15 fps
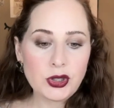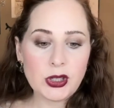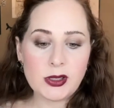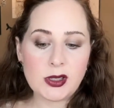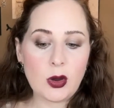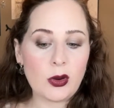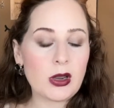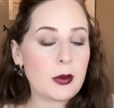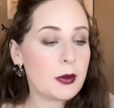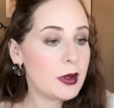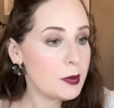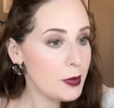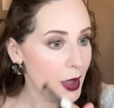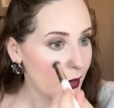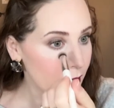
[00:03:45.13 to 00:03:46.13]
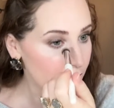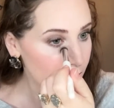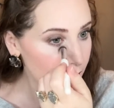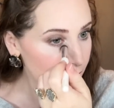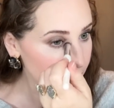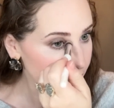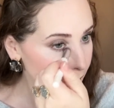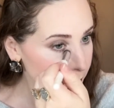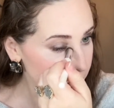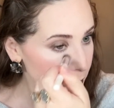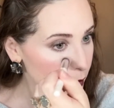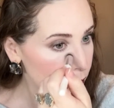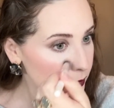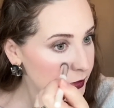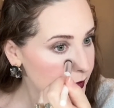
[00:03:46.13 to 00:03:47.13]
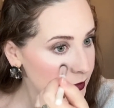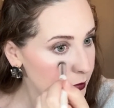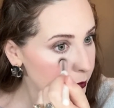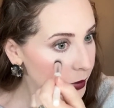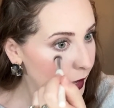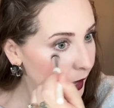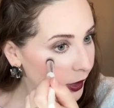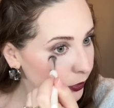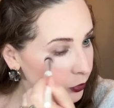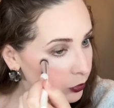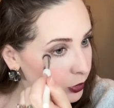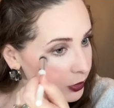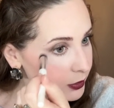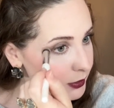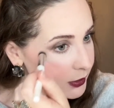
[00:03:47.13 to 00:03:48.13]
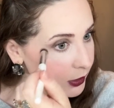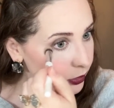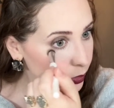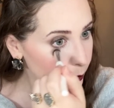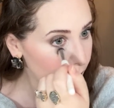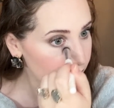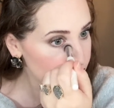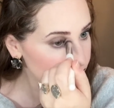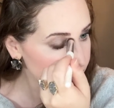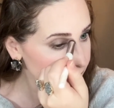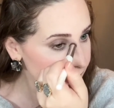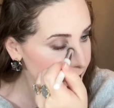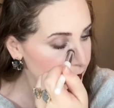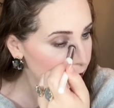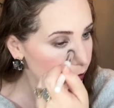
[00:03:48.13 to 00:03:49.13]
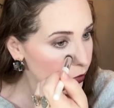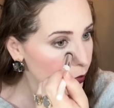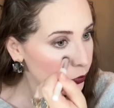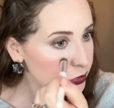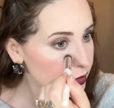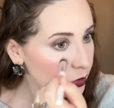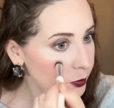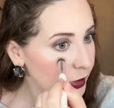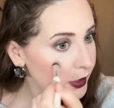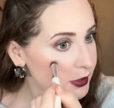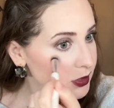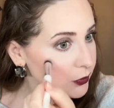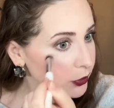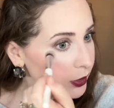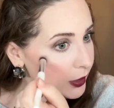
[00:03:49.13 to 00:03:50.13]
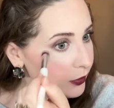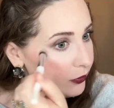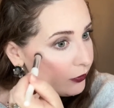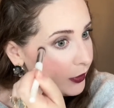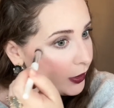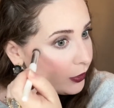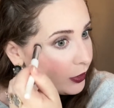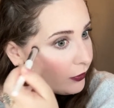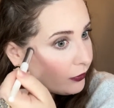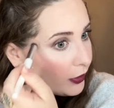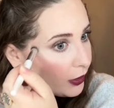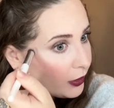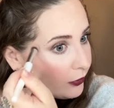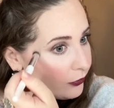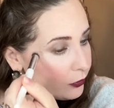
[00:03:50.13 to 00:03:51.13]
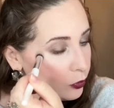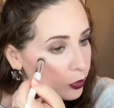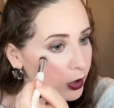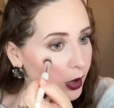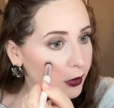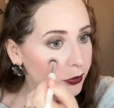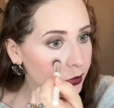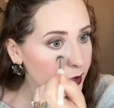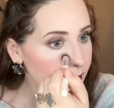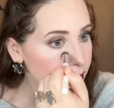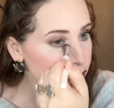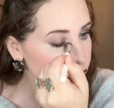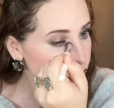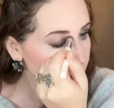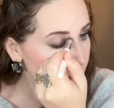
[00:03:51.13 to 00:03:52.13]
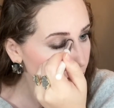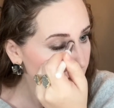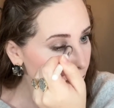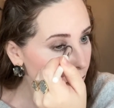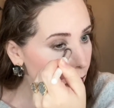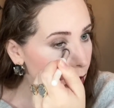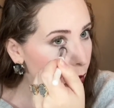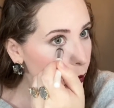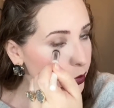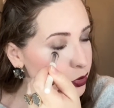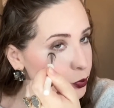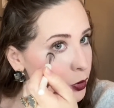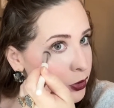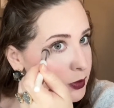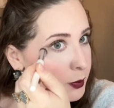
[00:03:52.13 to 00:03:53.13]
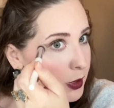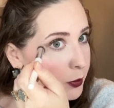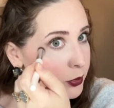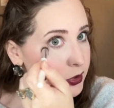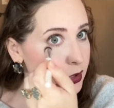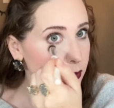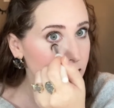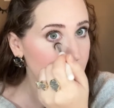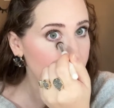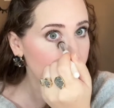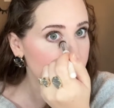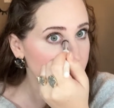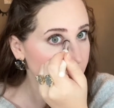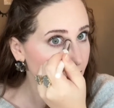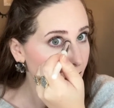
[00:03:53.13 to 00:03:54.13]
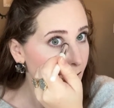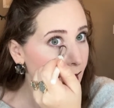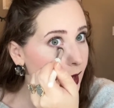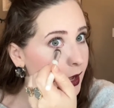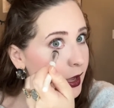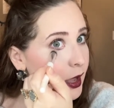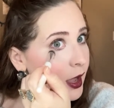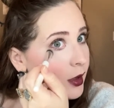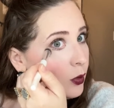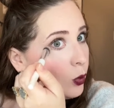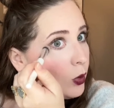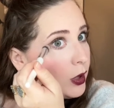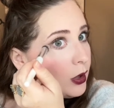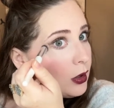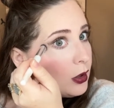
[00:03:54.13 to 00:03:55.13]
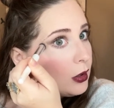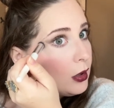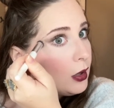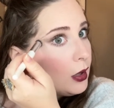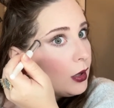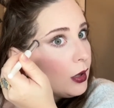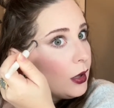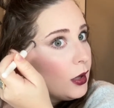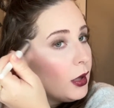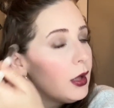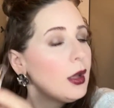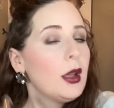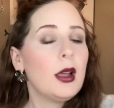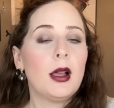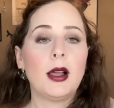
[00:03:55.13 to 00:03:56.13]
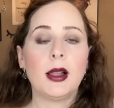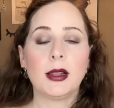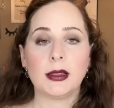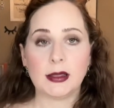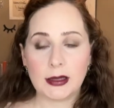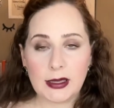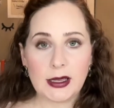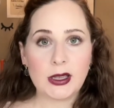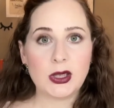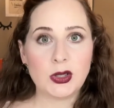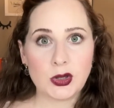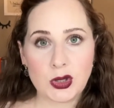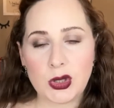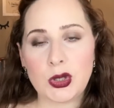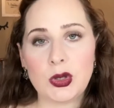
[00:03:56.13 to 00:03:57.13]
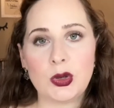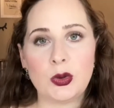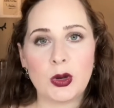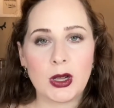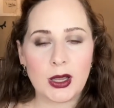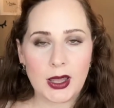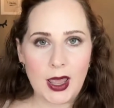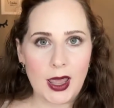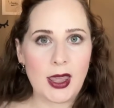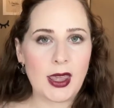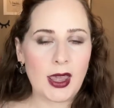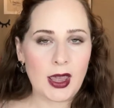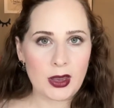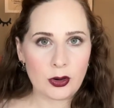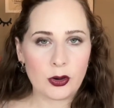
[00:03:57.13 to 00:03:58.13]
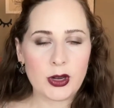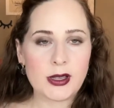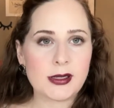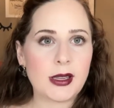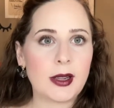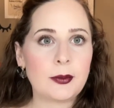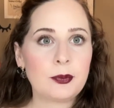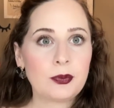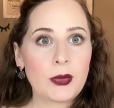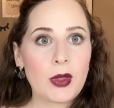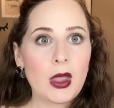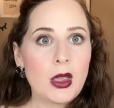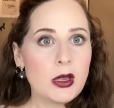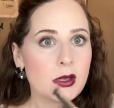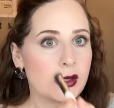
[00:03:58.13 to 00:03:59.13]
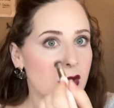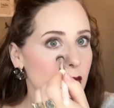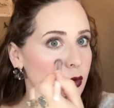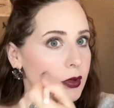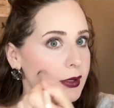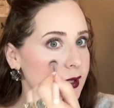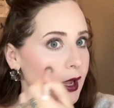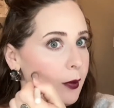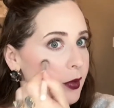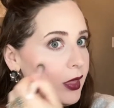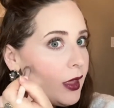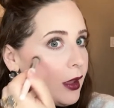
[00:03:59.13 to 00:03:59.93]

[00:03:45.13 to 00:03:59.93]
is going to be better than most paddle concealer brushes. Those are best for very, very full coverage, which most people don't need under the eye and will lead to caking and creasing. So same thing